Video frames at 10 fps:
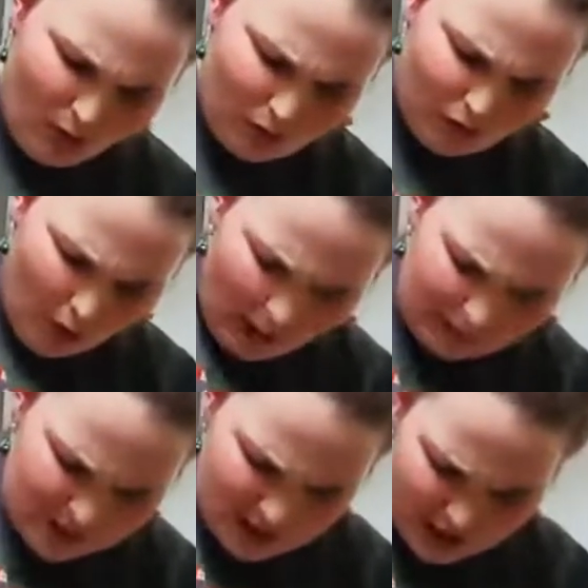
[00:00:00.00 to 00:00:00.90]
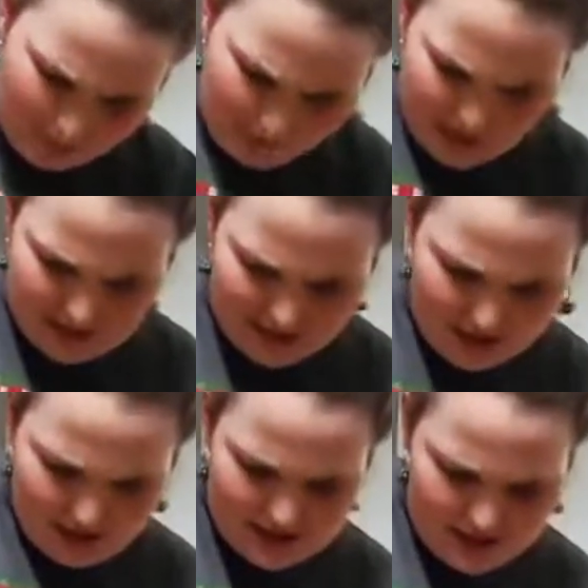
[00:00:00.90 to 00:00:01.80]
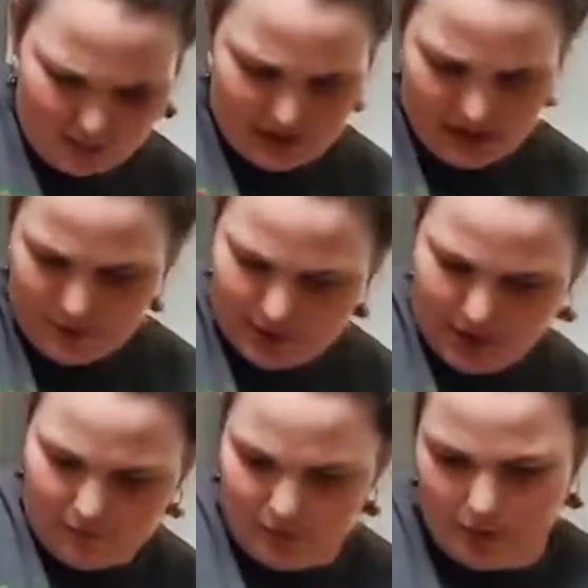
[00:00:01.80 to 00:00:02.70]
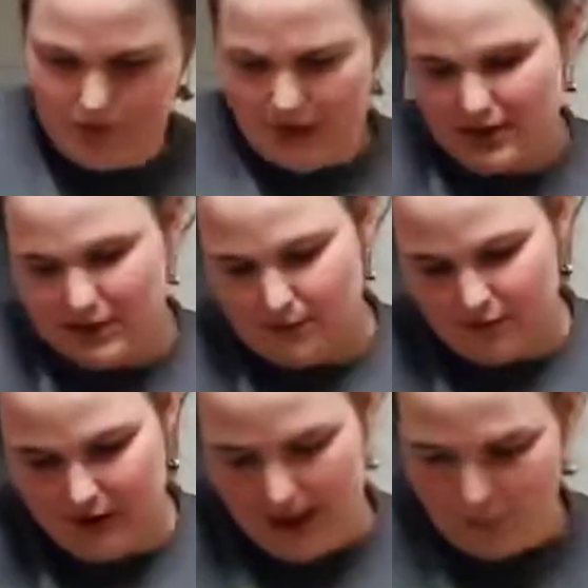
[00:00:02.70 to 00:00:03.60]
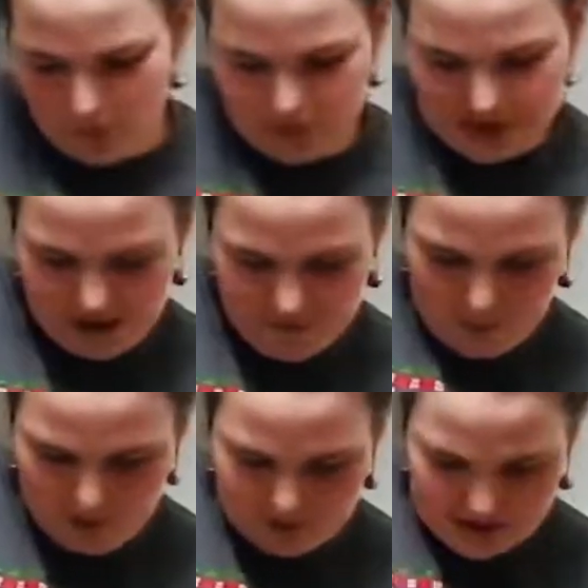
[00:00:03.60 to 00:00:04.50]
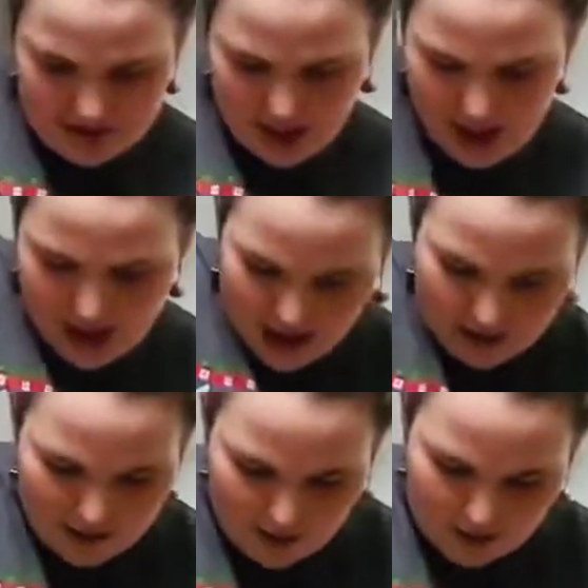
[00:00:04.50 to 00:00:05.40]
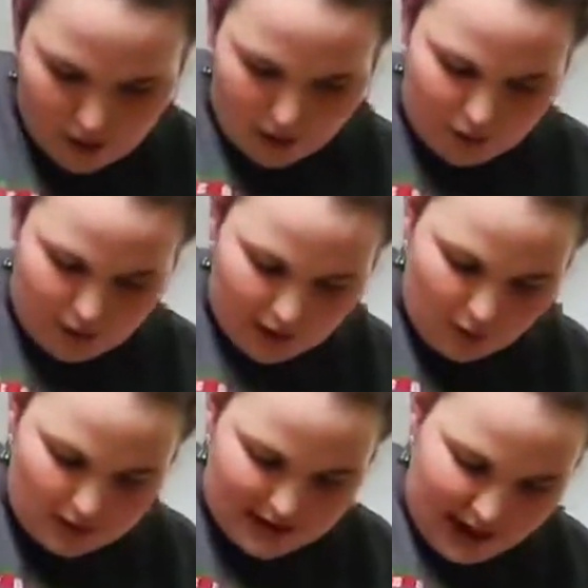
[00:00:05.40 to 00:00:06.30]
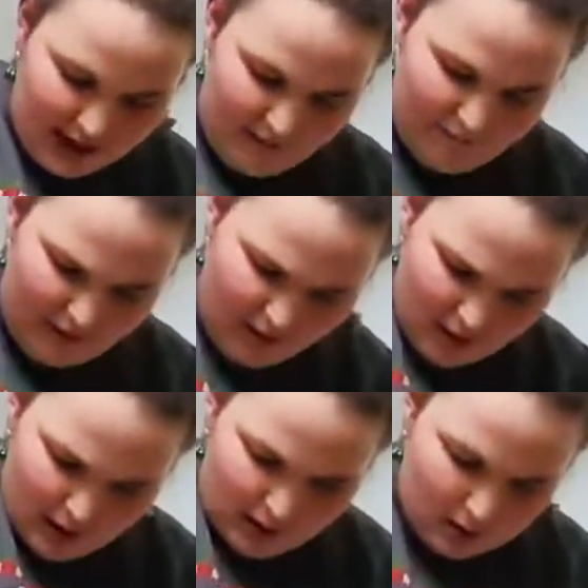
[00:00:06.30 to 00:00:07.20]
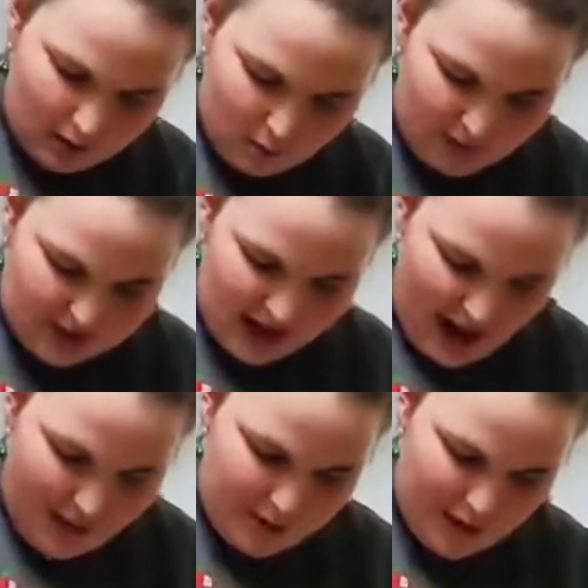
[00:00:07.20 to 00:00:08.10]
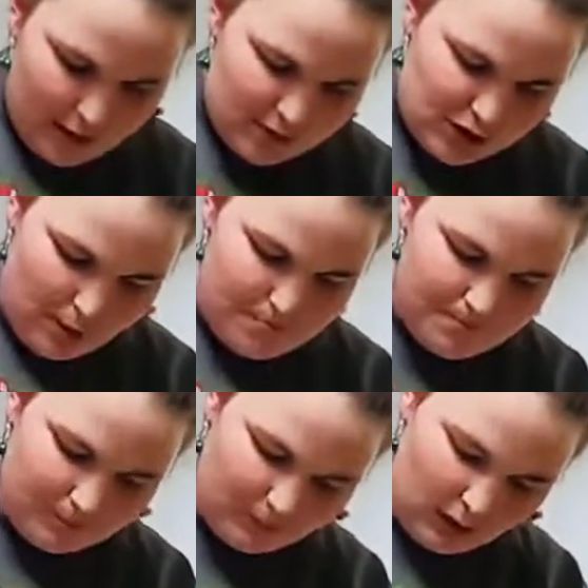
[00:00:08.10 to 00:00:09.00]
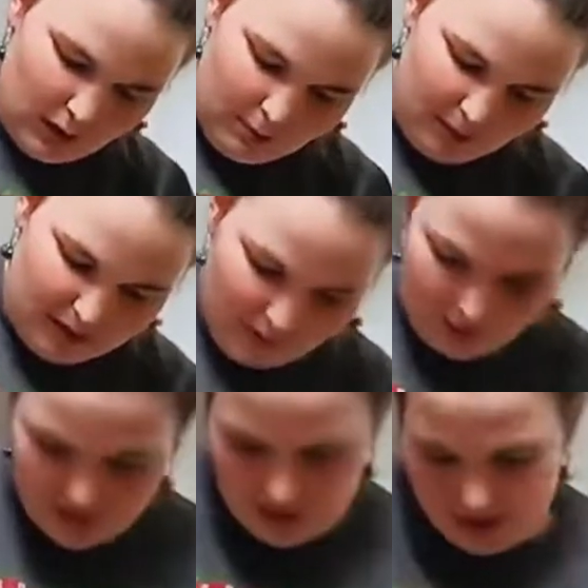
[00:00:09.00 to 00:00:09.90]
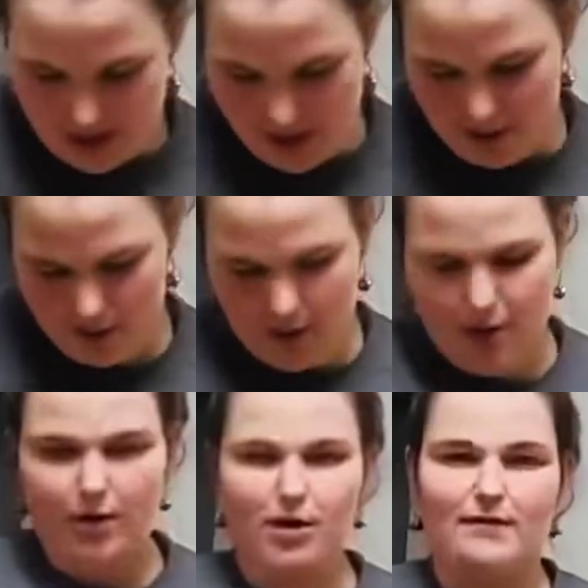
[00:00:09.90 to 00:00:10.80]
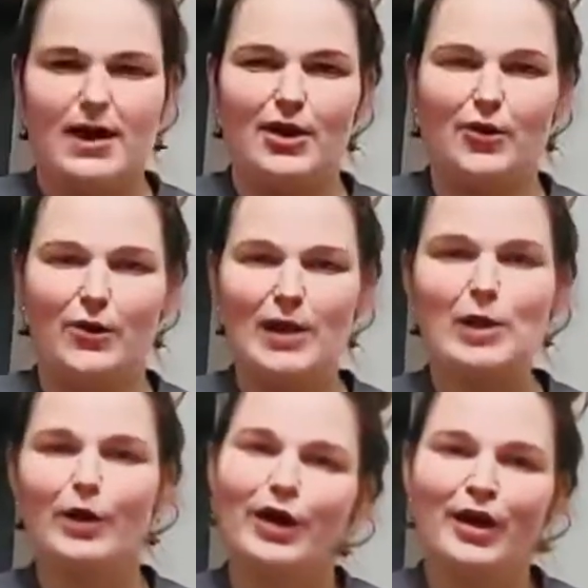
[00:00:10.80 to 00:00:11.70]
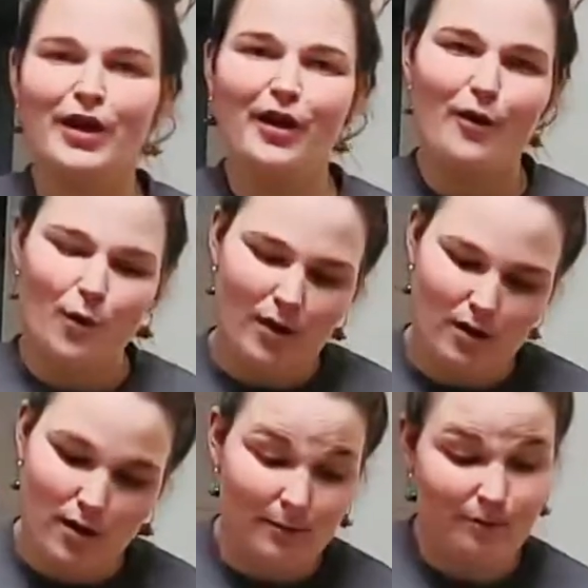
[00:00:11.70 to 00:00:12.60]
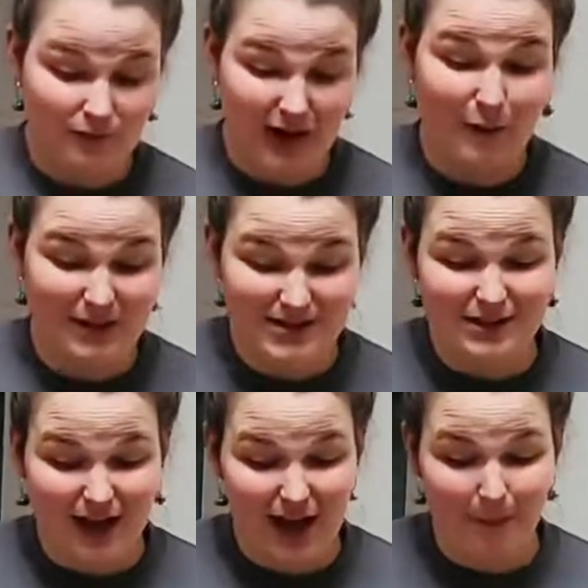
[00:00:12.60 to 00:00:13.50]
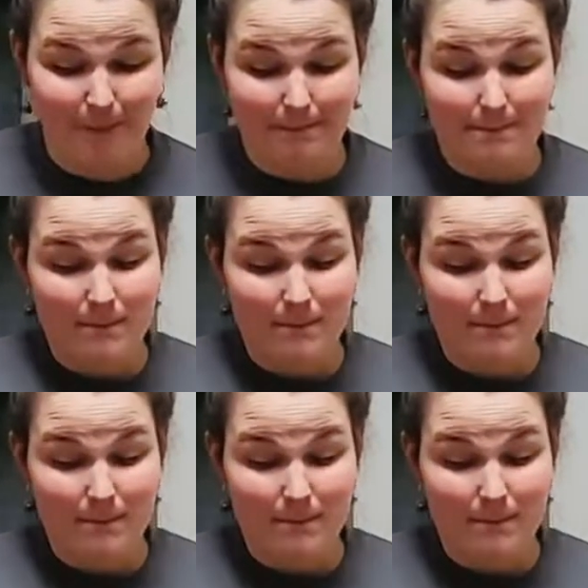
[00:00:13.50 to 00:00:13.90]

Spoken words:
So I'm just gonna mix in, because sometimes you never know, you got some flour and stuff up on the side. You can always have a little mishap there. So mix everything together. You've got a great looking dough. Now it is time